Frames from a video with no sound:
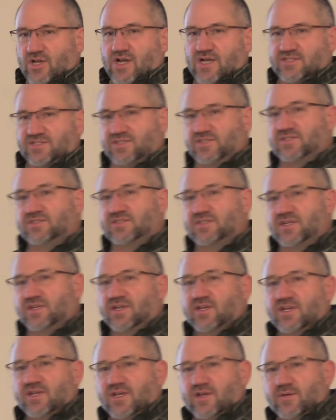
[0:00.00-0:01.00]
losses
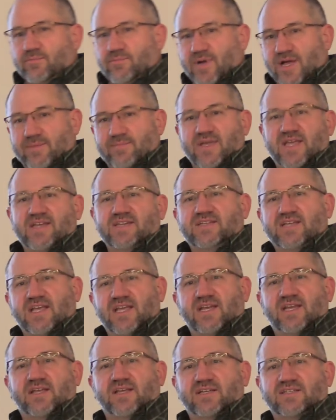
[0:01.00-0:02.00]
by
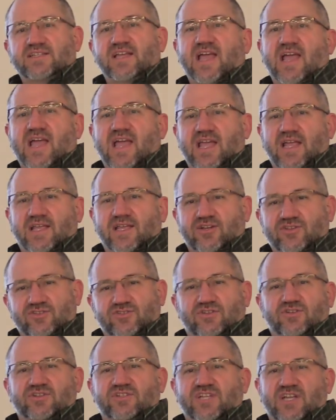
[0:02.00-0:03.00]
maintaining a tank at a
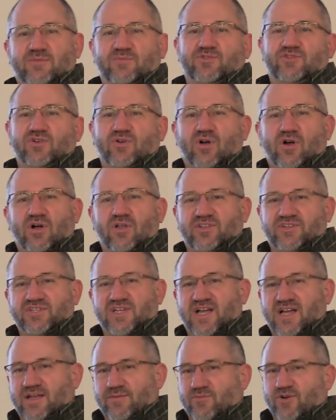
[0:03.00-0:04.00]
certain temperature all the
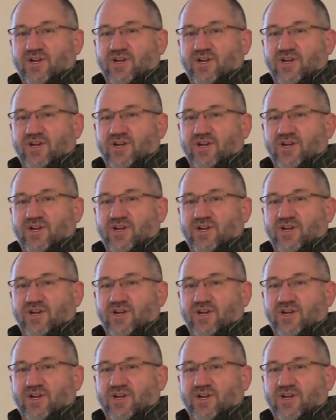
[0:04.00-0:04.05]
time,